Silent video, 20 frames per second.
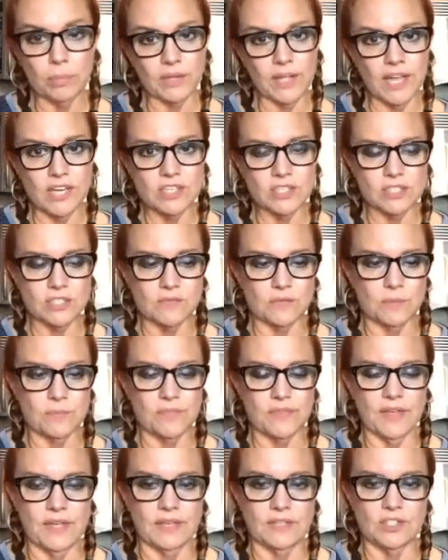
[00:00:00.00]
complications
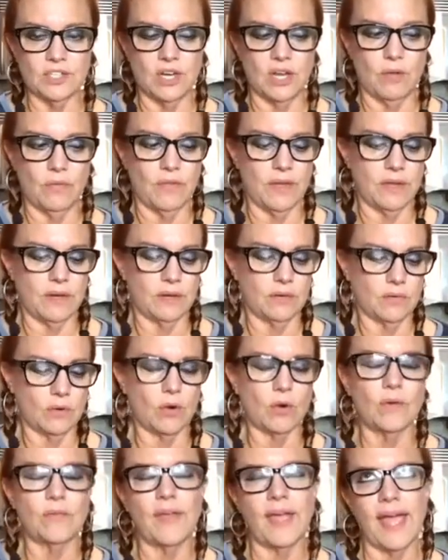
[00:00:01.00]
from things, you know, that
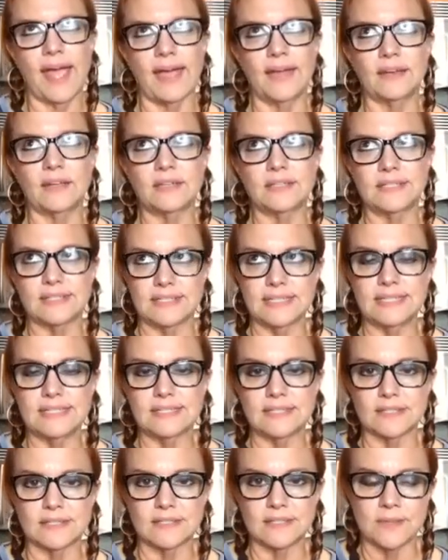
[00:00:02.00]
or they had
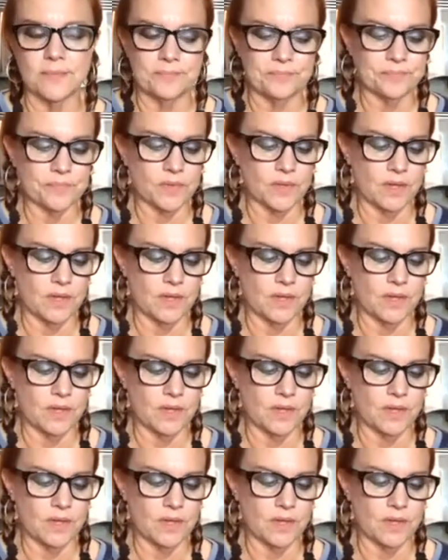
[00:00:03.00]
diseases